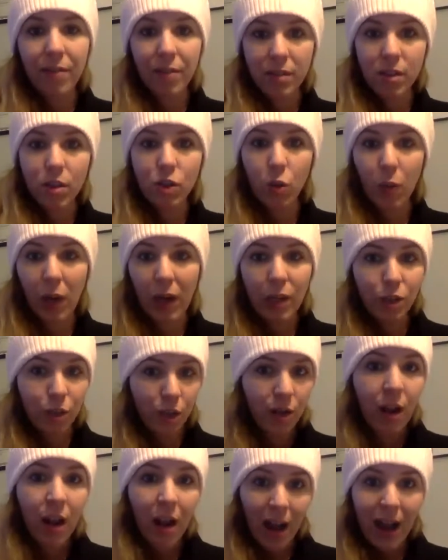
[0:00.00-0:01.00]
the situation
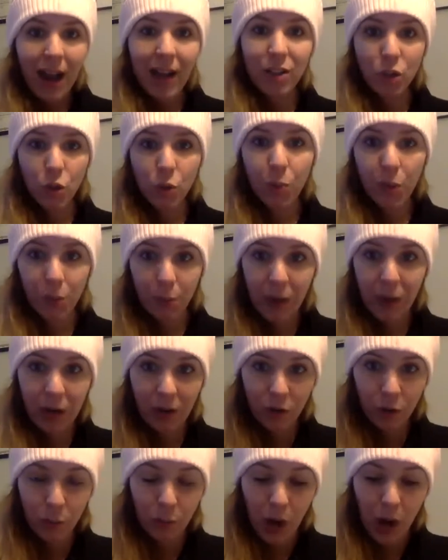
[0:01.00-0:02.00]
as you prepare
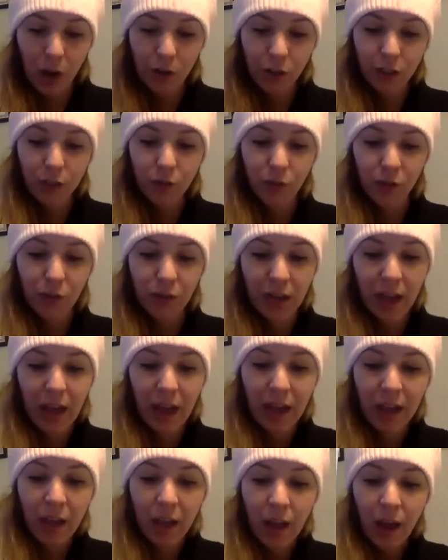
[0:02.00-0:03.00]
the project for the
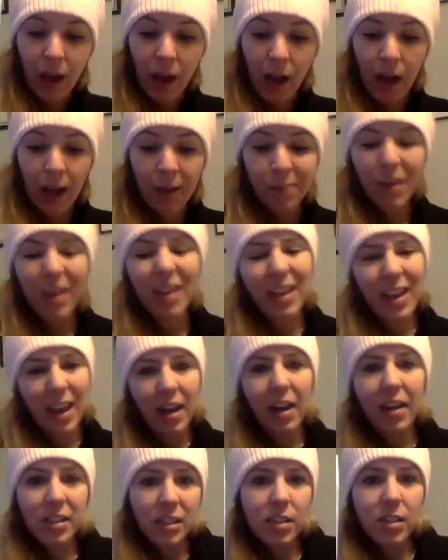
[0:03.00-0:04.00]
day. Again,
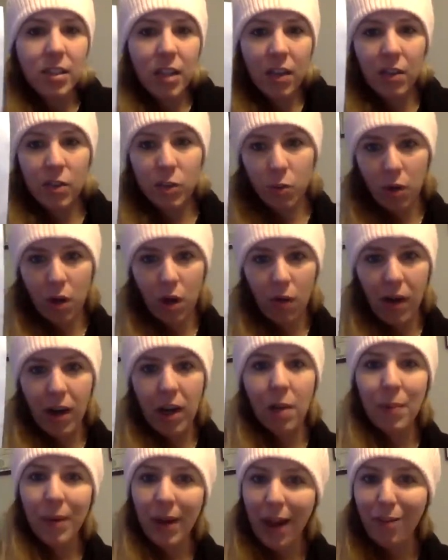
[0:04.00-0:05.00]
I did say this one already,
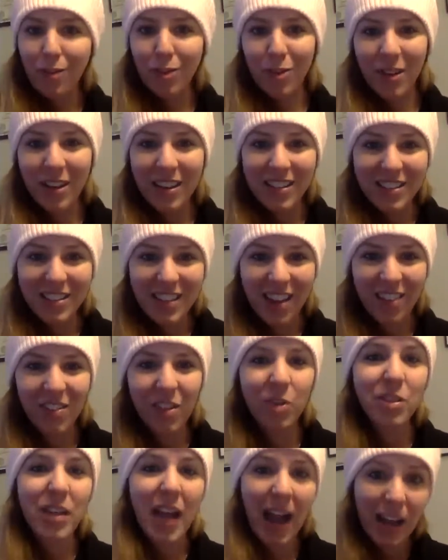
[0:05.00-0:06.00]
but I have it written down,
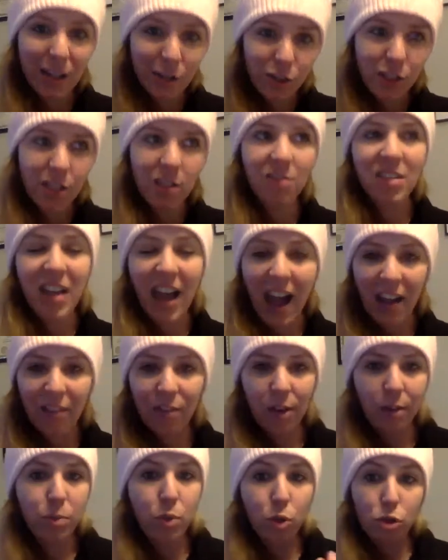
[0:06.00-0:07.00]
those adjectives,
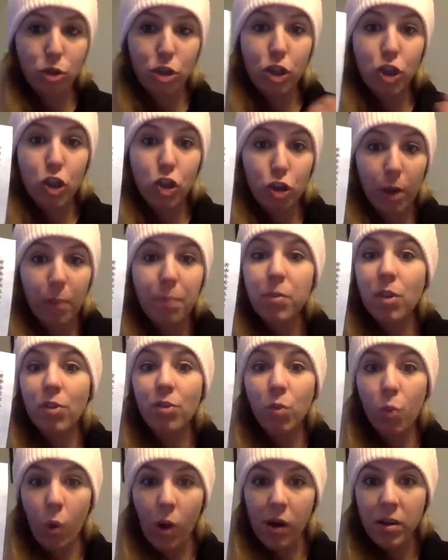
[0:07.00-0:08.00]
adverbs, those descriptive
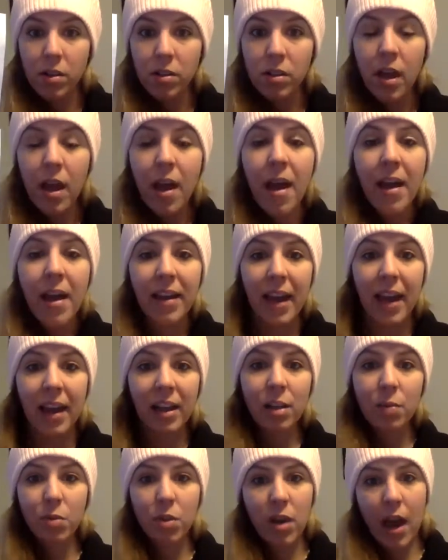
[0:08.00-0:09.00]
words, getting
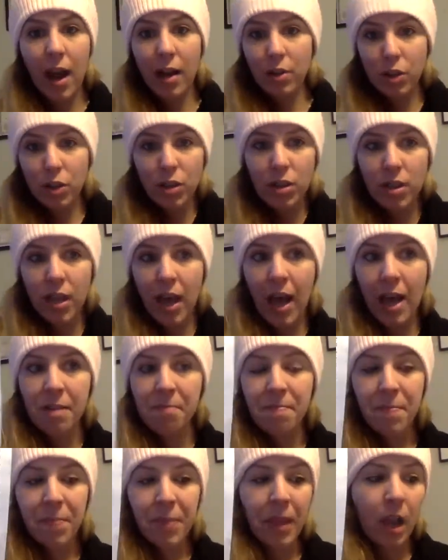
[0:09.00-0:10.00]
them to not just say,
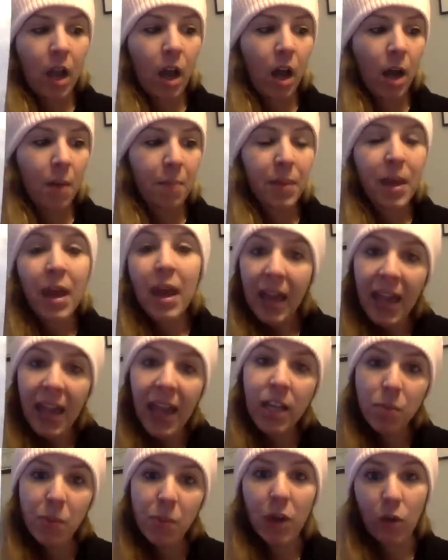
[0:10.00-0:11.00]

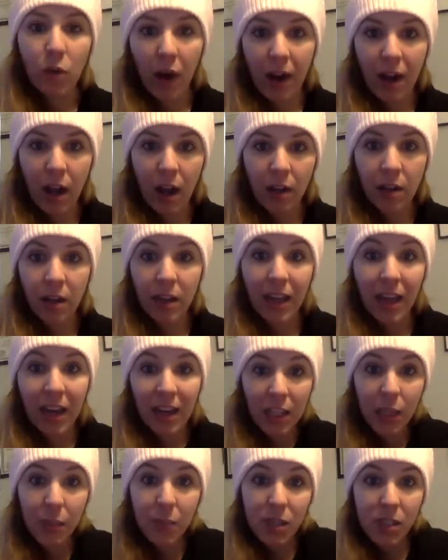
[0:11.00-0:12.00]
hand me crayon, getting
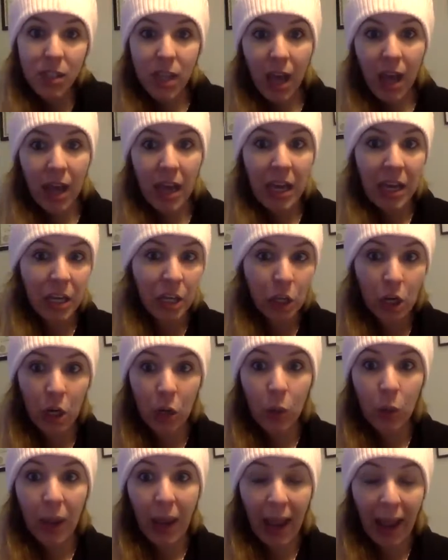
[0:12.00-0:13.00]
them to say, you
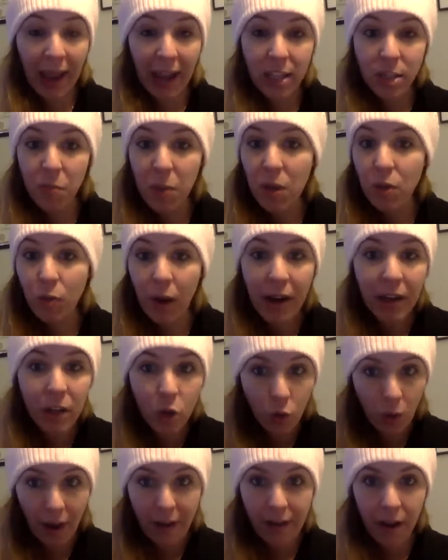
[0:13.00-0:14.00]
know, hand me red
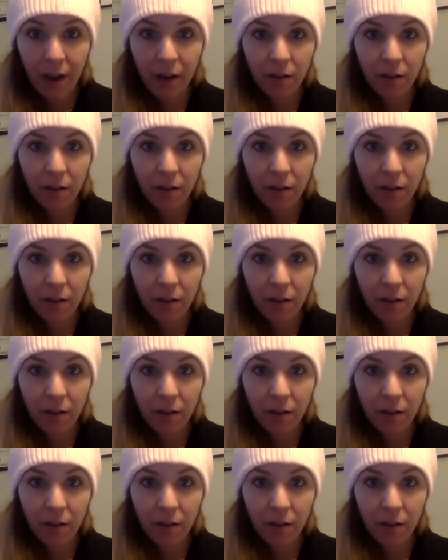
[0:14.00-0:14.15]
crayon,